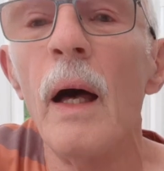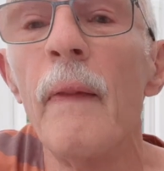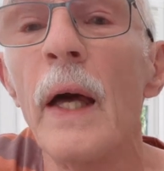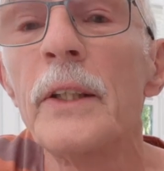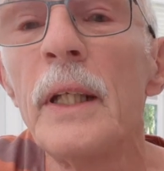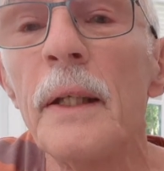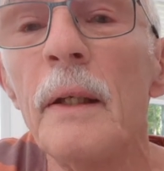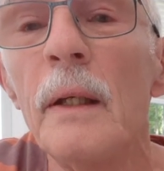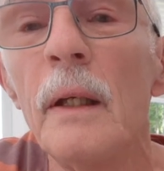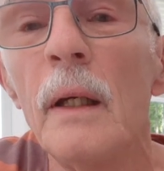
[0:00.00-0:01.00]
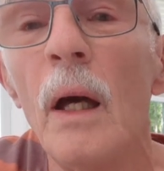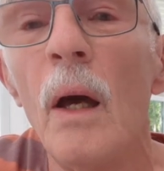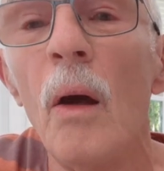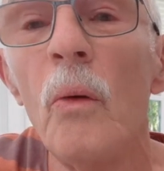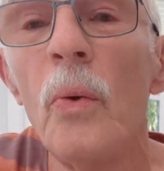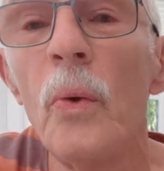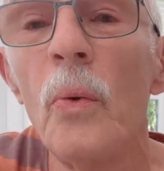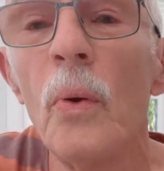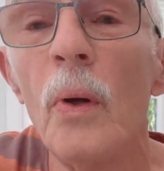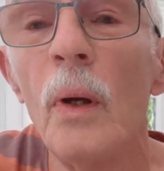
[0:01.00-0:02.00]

That's it. Phew.